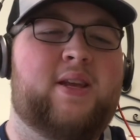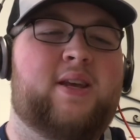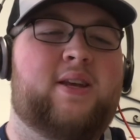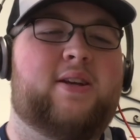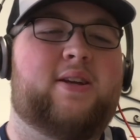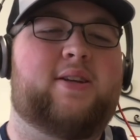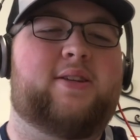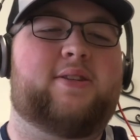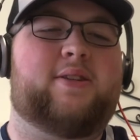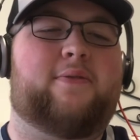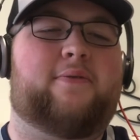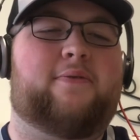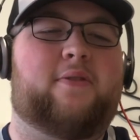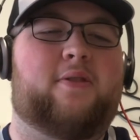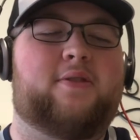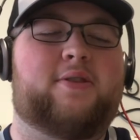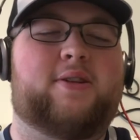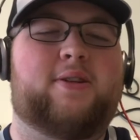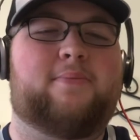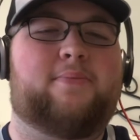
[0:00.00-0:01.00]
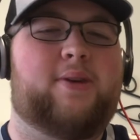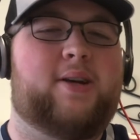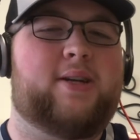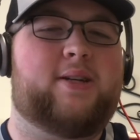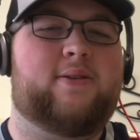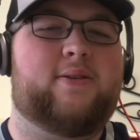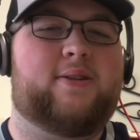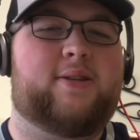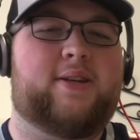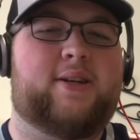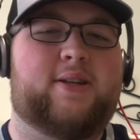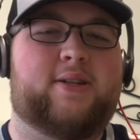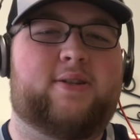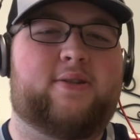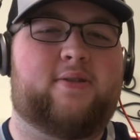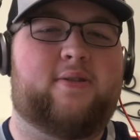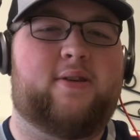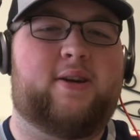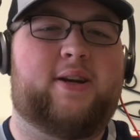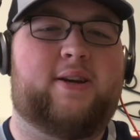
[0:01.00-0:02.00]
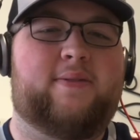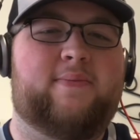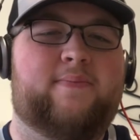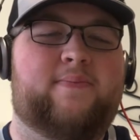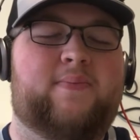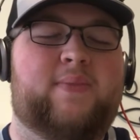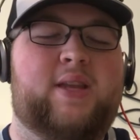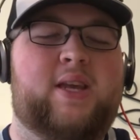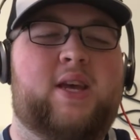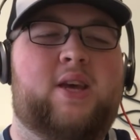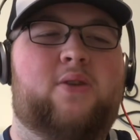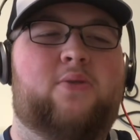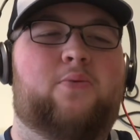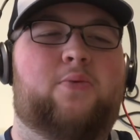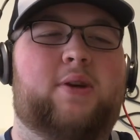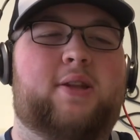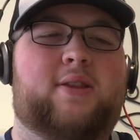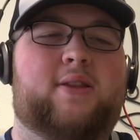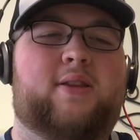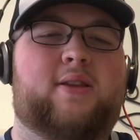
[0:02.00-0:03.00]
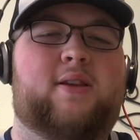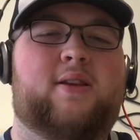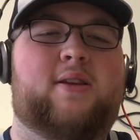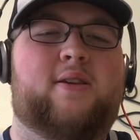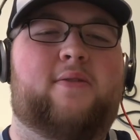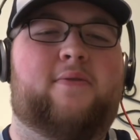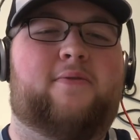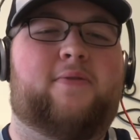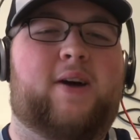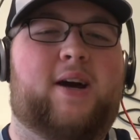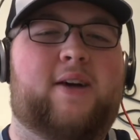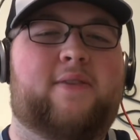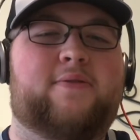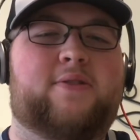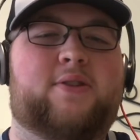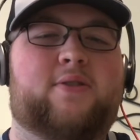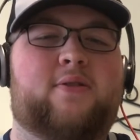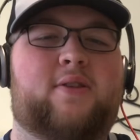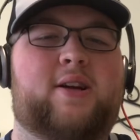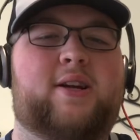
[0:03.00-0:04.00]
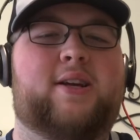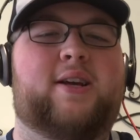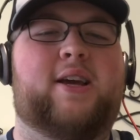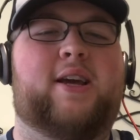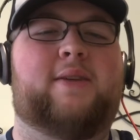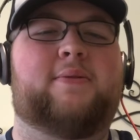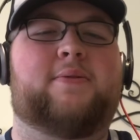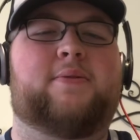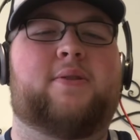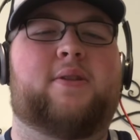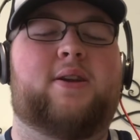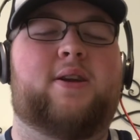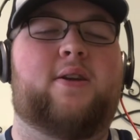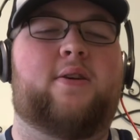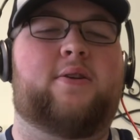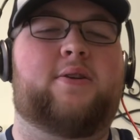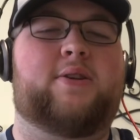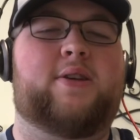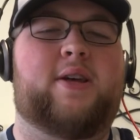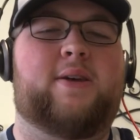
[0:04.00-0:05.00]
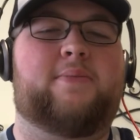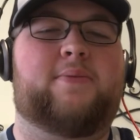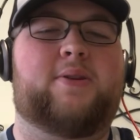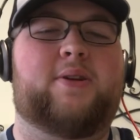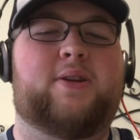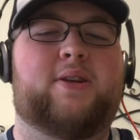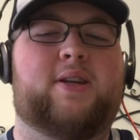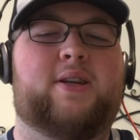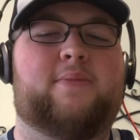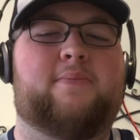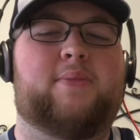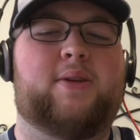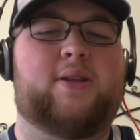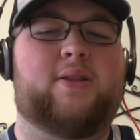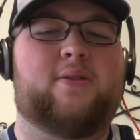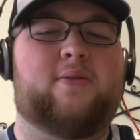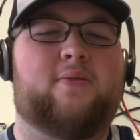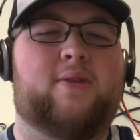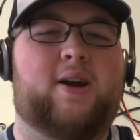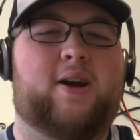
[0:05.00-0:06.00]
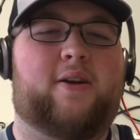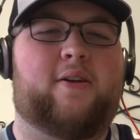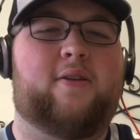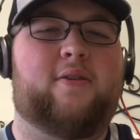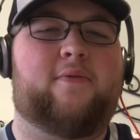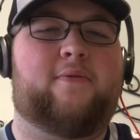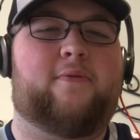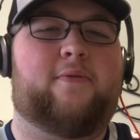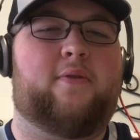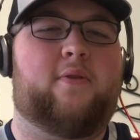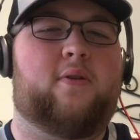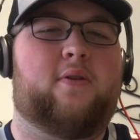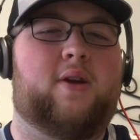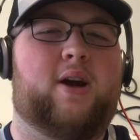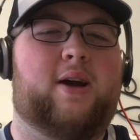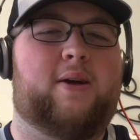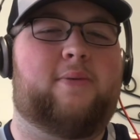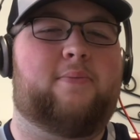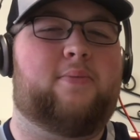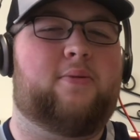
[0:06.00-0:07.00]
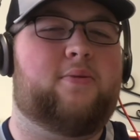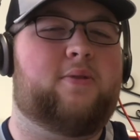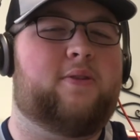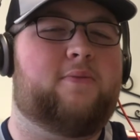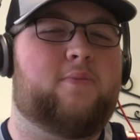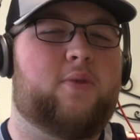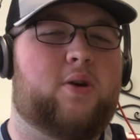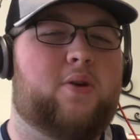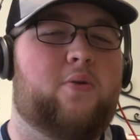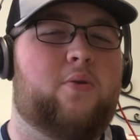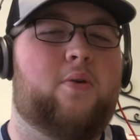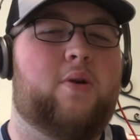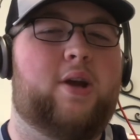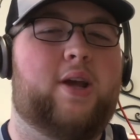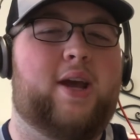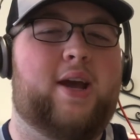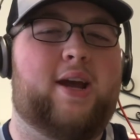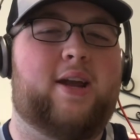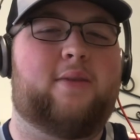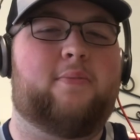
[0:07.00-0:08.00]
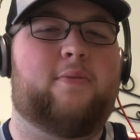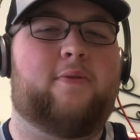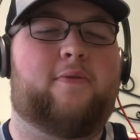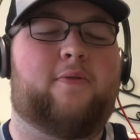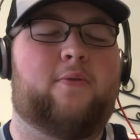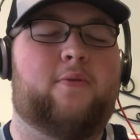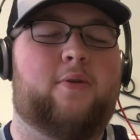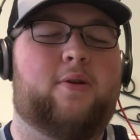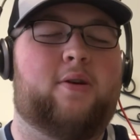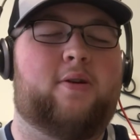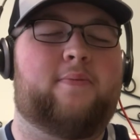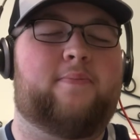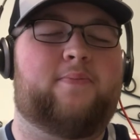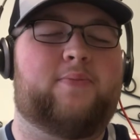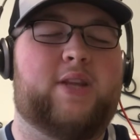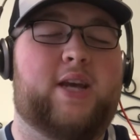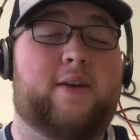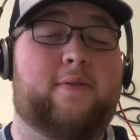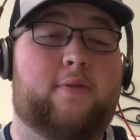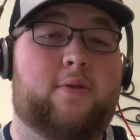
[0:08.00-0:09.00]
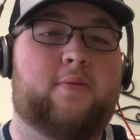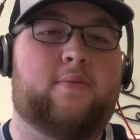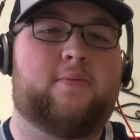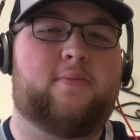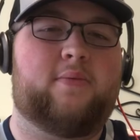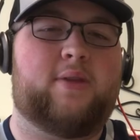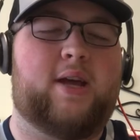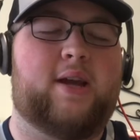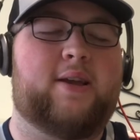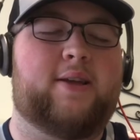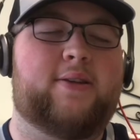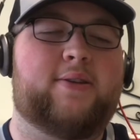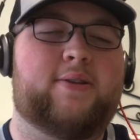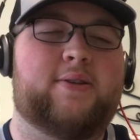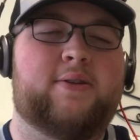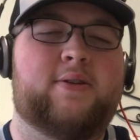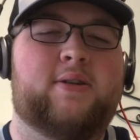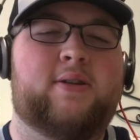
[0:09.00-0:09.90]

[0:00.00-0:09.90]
He's the first in Patriots history with 5 straight games with an interception. He beat the record for, I believe McCourty had it before, Devin, that is.